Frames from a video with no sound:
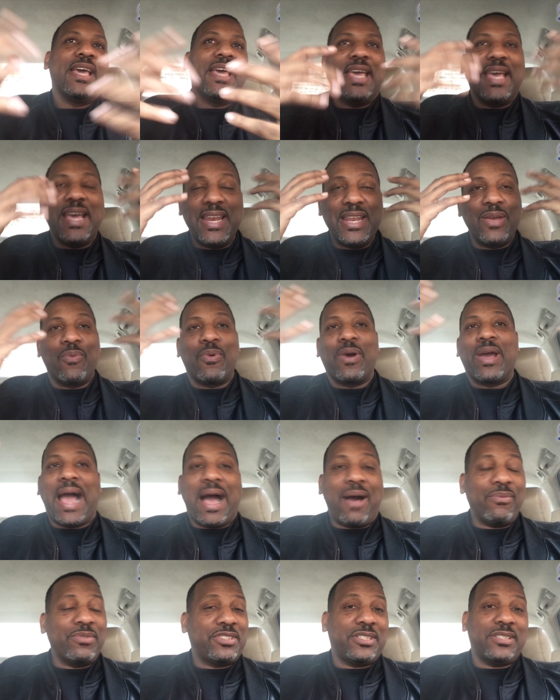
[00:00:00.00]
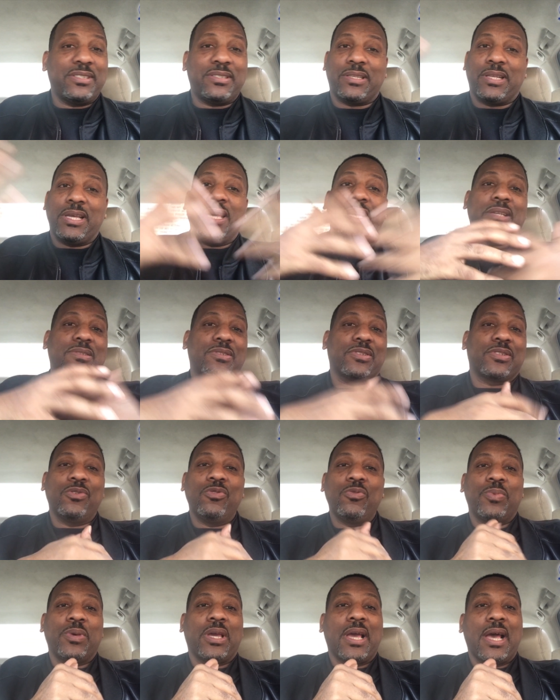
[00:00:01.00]
anyway, I was just thinking
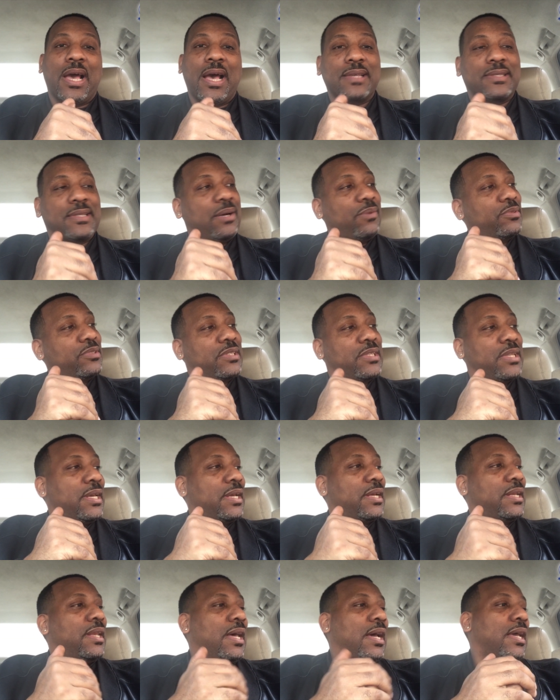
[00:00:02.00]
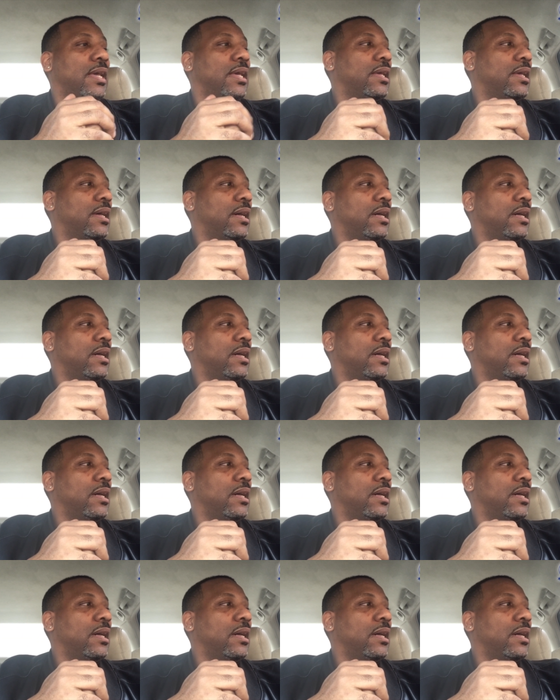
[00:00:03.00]
stupid, guys. I was thinking like,